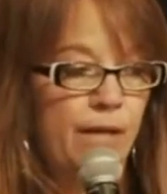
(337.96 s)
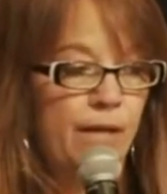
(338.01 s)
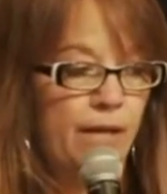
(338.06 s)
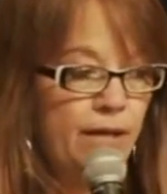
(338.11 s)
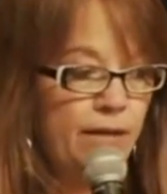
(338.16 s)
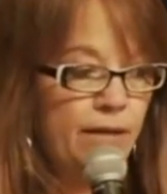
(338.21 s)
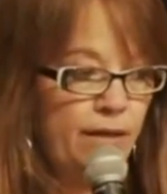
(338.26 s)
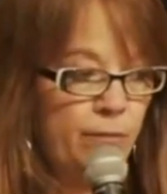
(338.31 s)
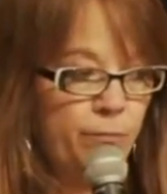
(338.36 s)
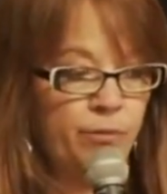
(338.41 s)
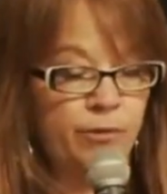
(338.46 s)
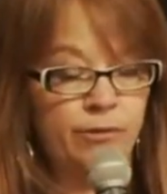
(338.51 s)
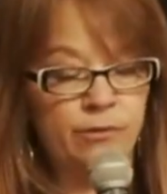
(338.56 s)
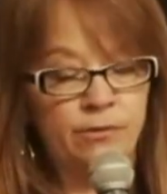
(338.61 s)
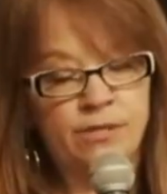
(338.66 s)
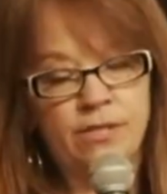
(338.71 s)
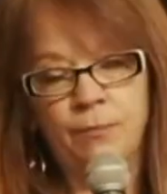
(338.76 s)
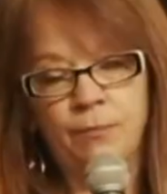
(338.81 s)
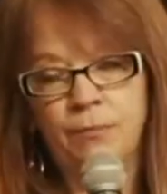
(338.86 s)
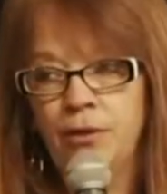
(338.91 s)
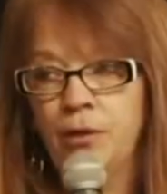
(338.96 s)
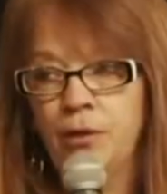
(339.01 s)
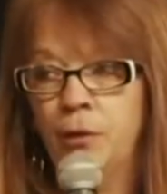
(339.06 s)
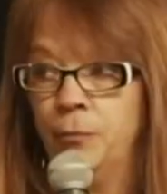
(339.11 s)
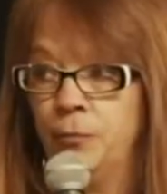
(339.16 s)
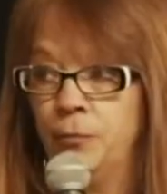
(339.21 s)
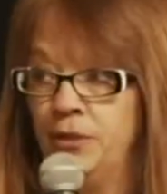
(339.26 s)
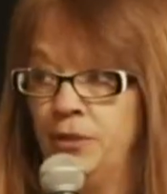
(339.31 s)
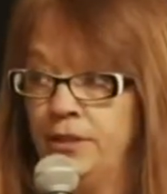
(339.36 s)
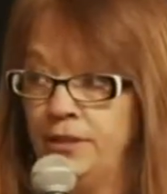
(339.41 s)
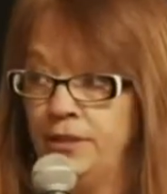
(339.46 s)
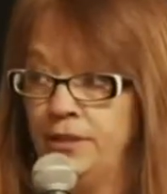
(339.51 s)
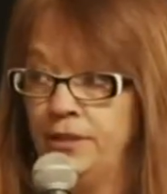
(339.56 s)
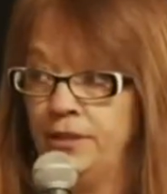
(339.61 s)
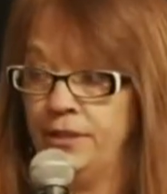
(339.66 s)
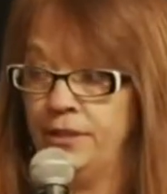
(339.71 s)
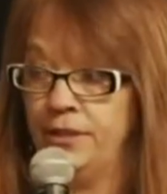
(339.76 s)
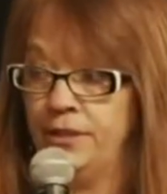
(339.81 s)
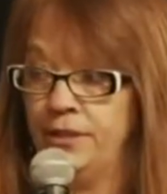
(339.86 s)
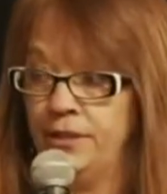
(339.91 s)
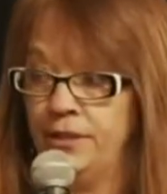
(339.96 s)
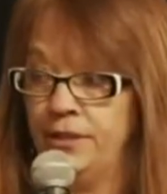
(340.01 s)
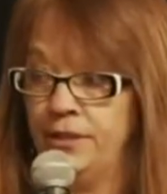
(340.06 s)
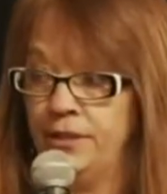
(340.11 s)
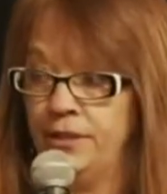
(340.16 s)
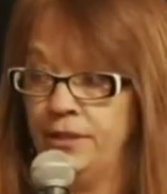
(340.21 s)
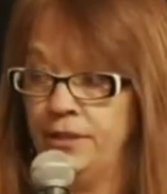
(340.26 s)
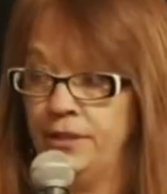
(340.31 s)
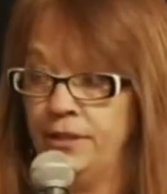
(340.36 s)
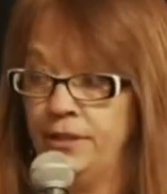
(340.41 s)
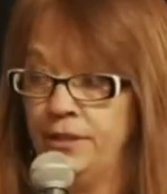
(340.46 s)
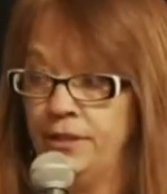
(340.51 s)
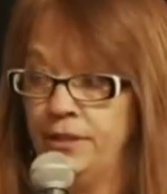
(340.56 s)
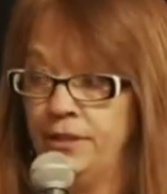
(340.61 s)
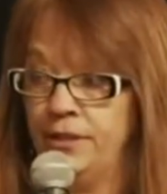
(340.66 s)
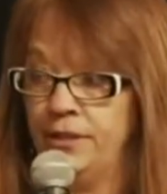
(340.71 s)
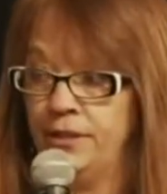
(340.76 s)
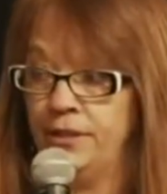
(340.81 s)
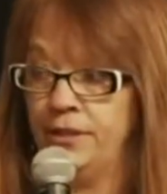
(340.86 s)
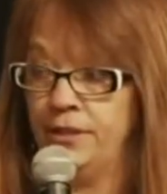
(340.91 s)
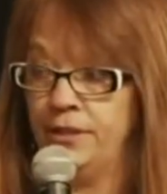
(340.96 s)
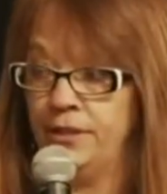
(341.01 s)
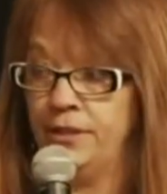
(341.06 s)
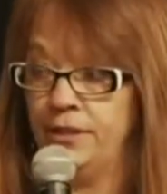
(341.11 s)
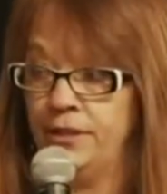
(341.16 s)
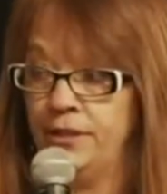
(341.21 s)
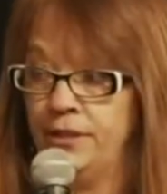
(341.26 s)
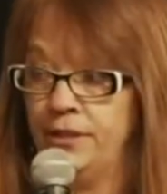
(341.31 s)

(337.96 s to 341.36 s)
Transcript: and then put on something completely different. So I was stopped,